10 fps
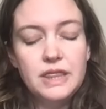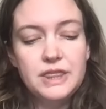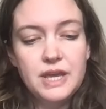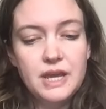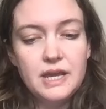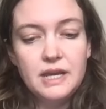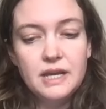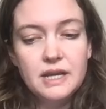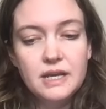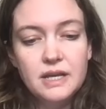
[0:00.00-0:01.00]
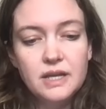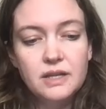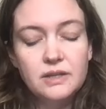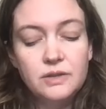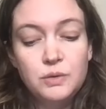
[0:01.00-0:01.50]
they uh,
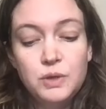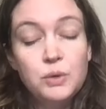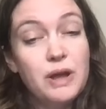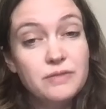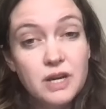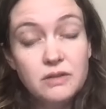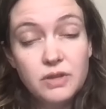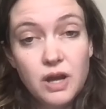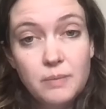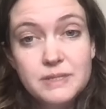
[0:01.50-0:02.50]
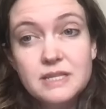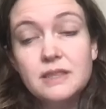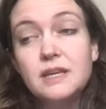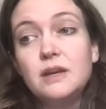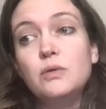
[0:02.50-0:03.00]
you you have kind of the
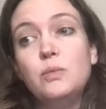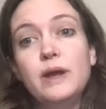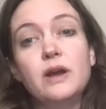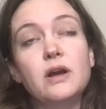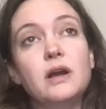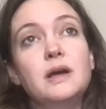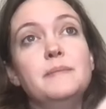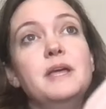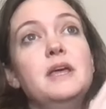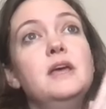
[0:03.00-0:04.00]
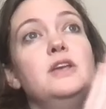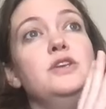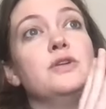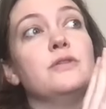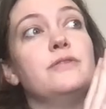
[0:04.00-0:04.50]
opposite thing where um,
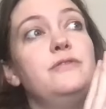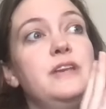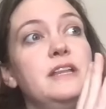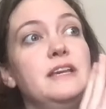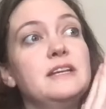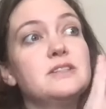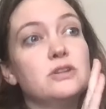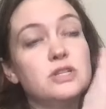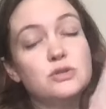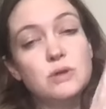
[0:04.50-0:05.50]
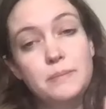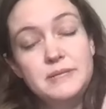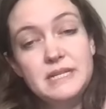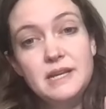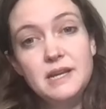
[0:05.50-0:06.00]
your feelings are
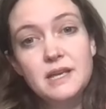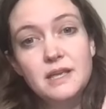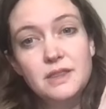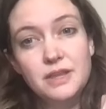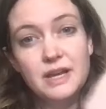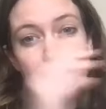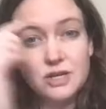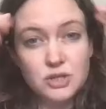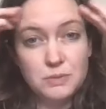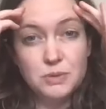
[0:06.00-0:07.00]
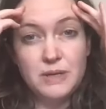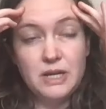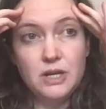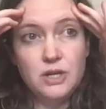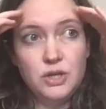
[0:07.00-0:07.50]
disrupting the connection
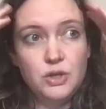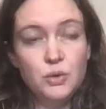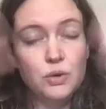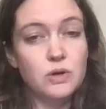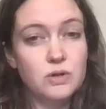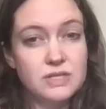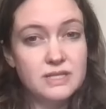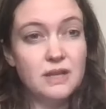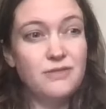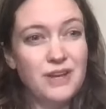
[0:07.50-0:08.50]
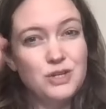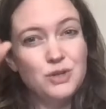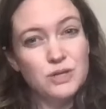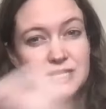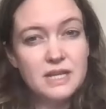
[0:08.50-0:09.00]
between yourself and
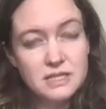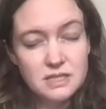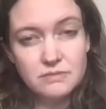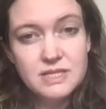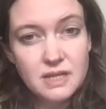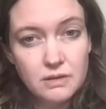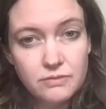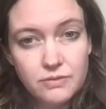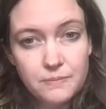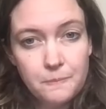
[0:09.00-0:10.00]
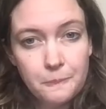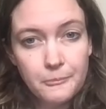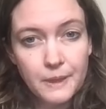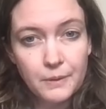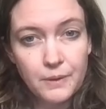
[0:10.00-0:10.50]
your sense of self.
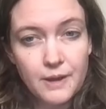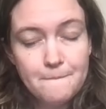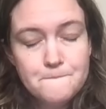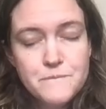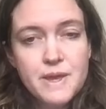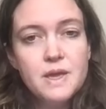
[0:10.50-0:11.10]
Okay.